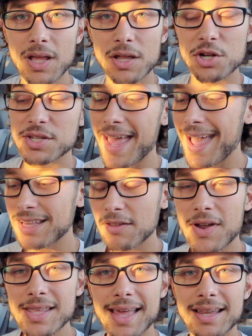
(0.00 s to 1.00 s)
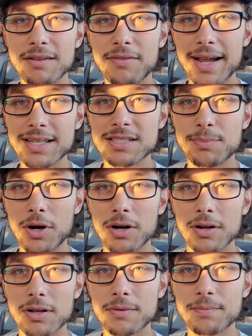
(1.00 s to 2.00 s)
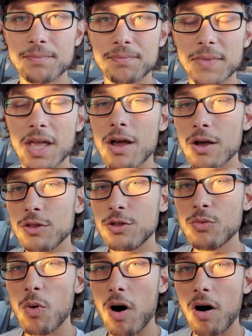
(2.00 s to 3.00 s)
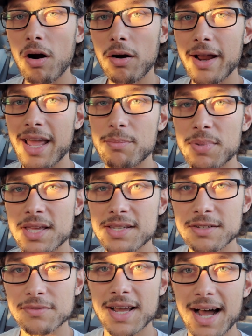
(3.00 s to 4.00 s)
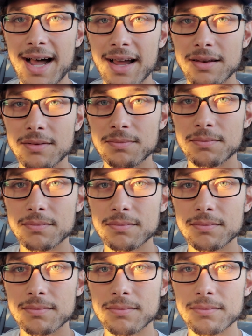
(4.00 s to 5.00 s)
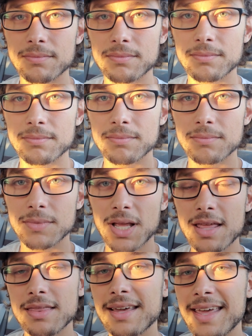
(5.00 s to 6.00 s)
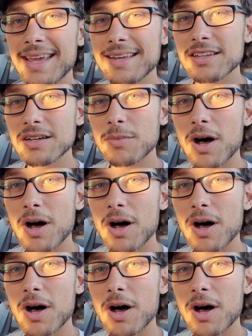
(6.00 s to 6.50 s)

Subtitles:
just activate that divine spark. You are a piece of God. The kingdom